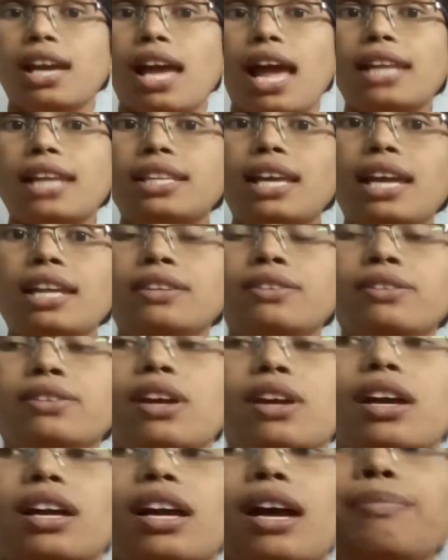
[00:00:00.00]
and
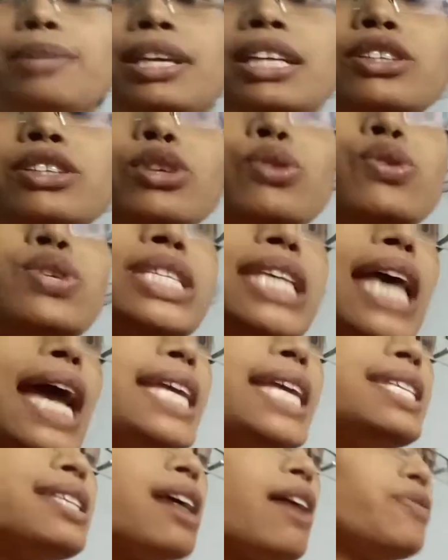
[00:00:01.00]
then coming to
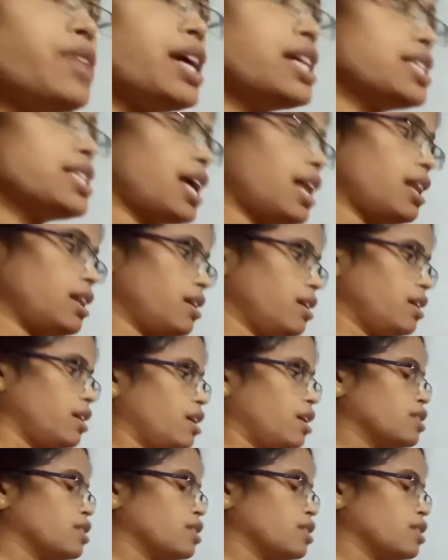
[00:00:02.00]
size of the cell.